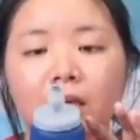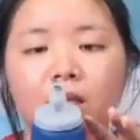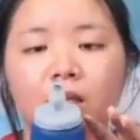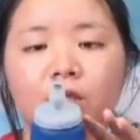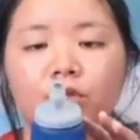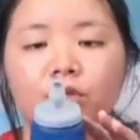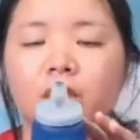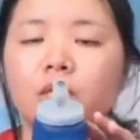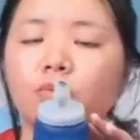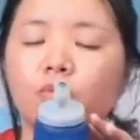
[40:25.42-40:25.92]

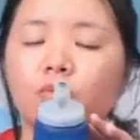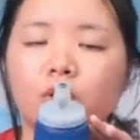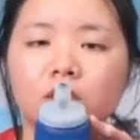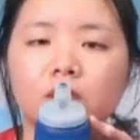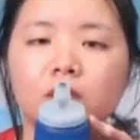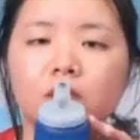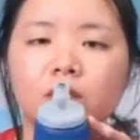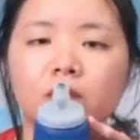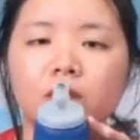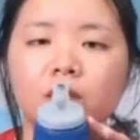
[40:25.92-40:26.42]
drink
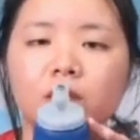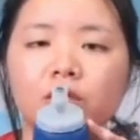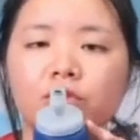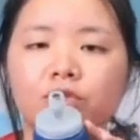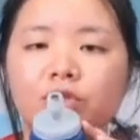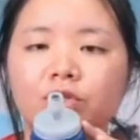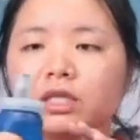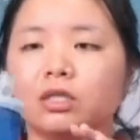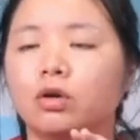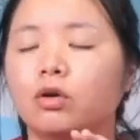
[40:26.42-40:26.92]
water,
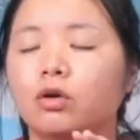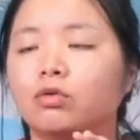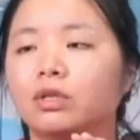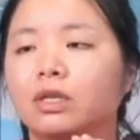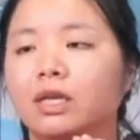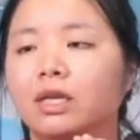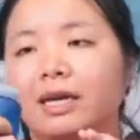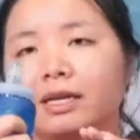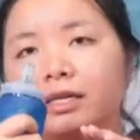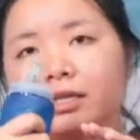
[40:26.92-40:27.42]
just hold
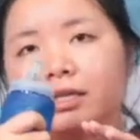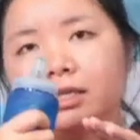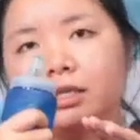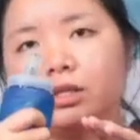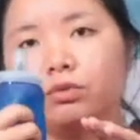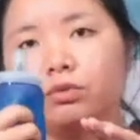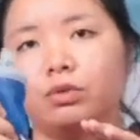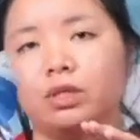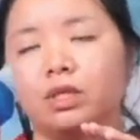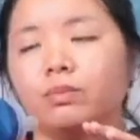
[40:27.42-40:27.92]
it like
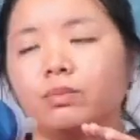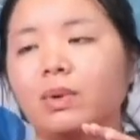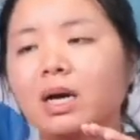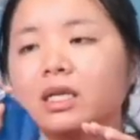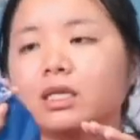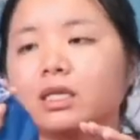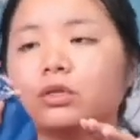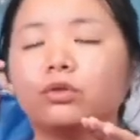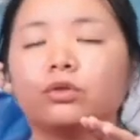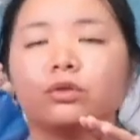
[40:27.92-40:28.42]
this. You need
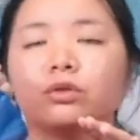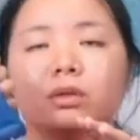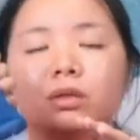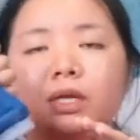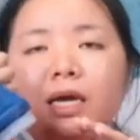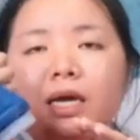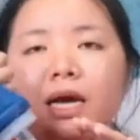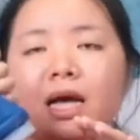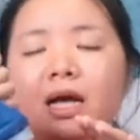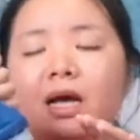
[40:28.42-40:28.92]
mask to
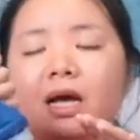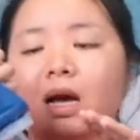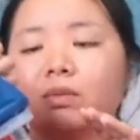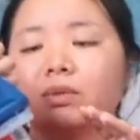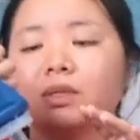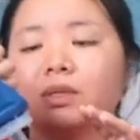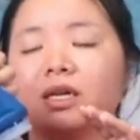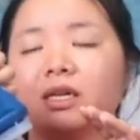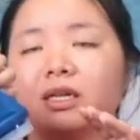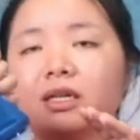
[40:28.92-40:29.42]

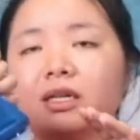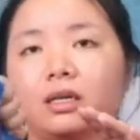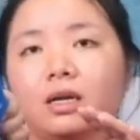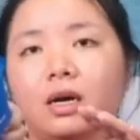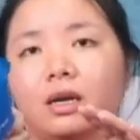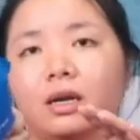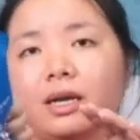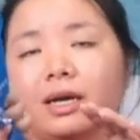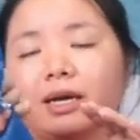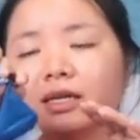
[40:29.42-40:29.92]
upside it
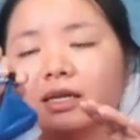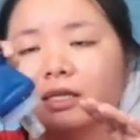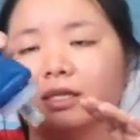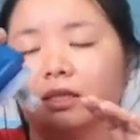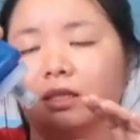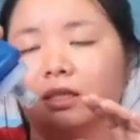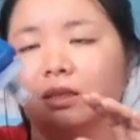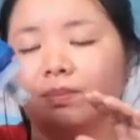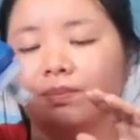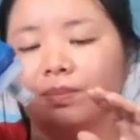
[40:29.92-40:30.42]
down like
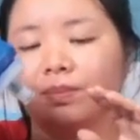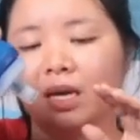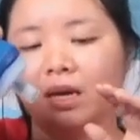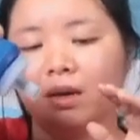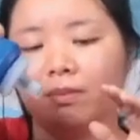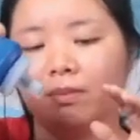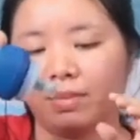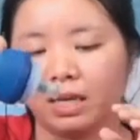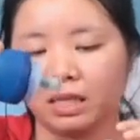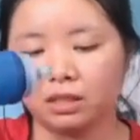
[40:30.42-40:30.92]
this.
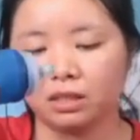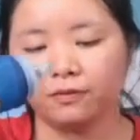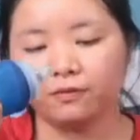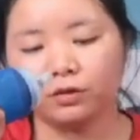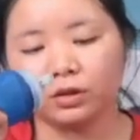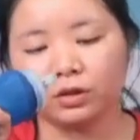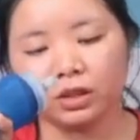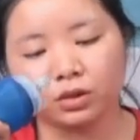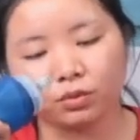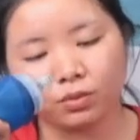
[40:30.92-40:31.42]
But
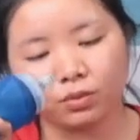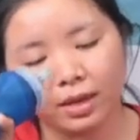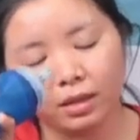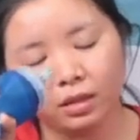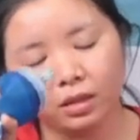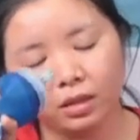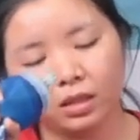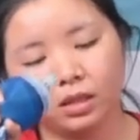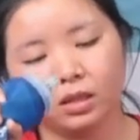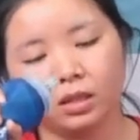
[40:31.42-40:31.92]
for this one,
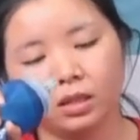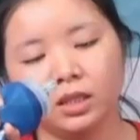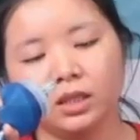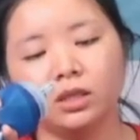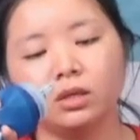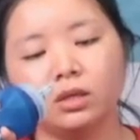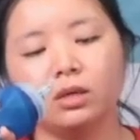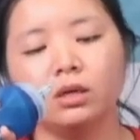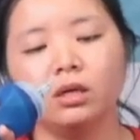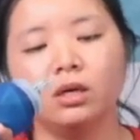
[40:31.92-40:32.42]
it's
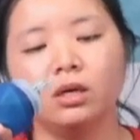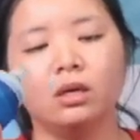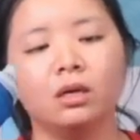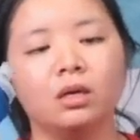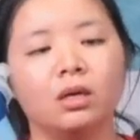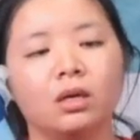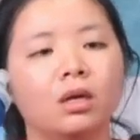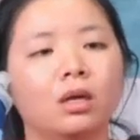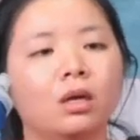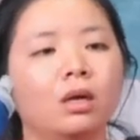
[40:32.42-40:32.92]
a
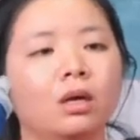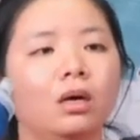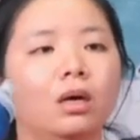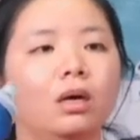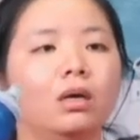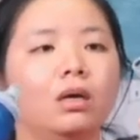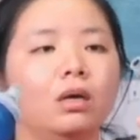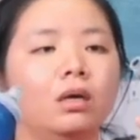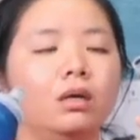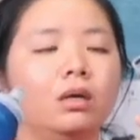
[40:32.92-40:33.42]

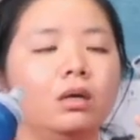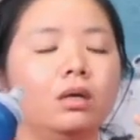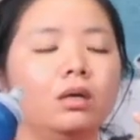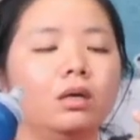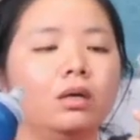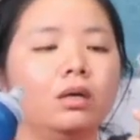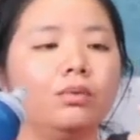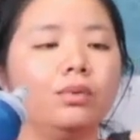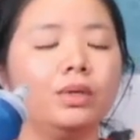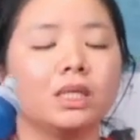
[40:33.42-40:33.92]

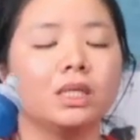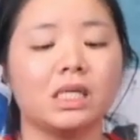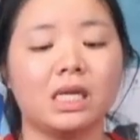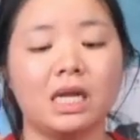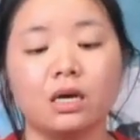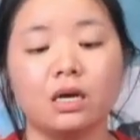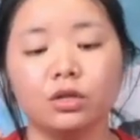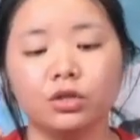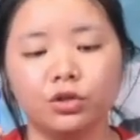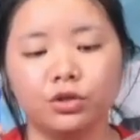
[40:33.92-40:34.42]
uh, it's a
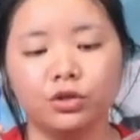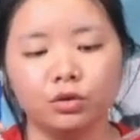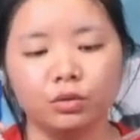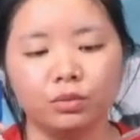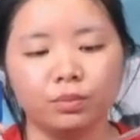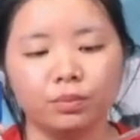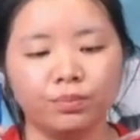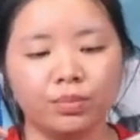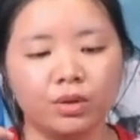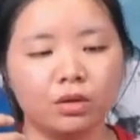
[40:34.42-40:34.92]
long
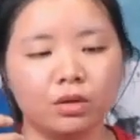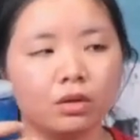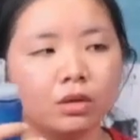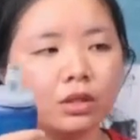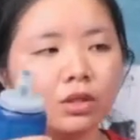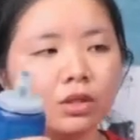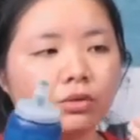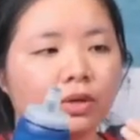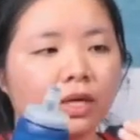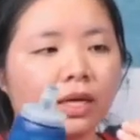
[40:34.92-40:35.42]
tube
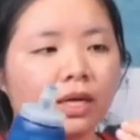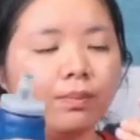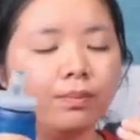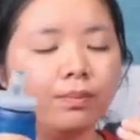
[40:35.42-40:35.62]
because you can